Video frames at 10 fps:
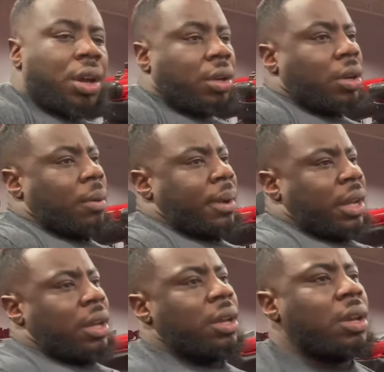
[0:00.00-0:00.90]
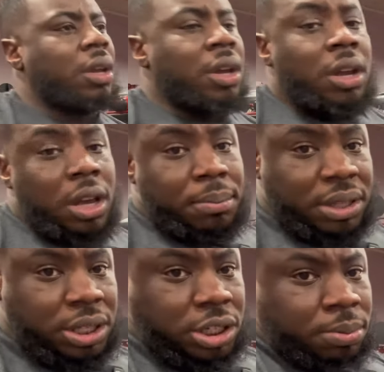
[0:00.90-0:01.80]
You know what I mean? And be
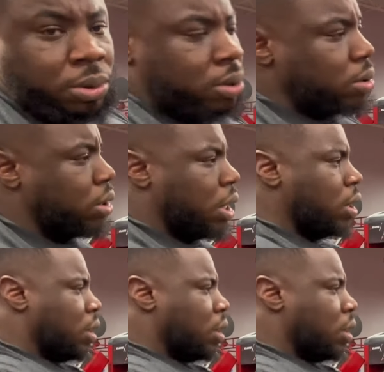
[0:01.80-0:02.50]
teachable. You know.